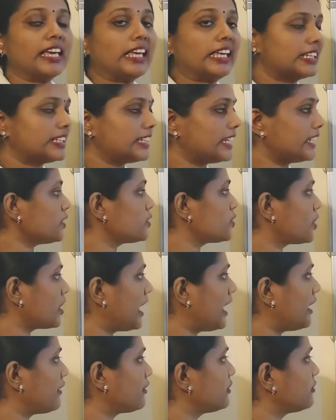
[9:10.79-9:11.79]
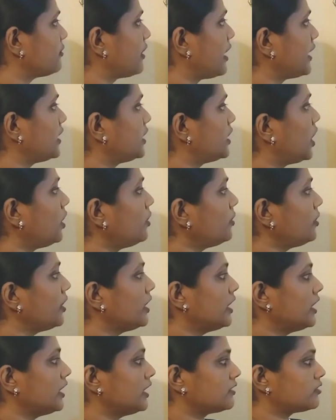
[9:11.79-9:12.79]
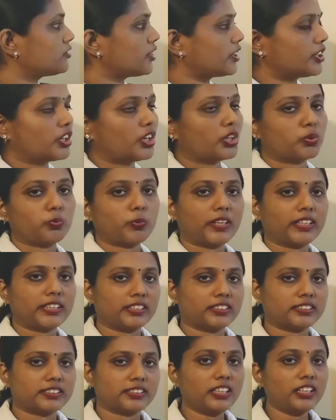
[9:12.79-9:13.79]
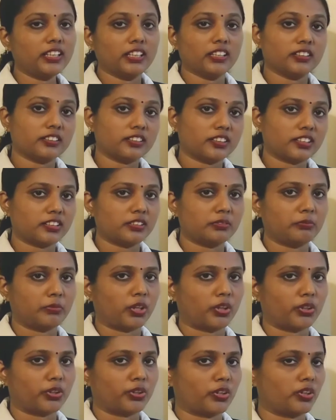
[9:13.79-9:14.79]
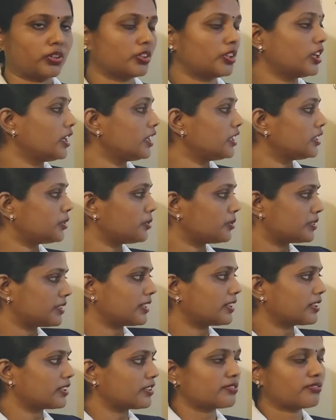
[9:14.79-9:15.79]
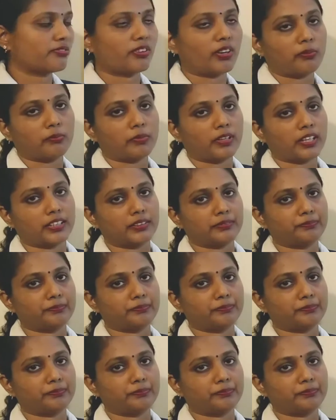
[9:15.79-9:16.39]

Next you have to find out 301 is a term or not using this formula.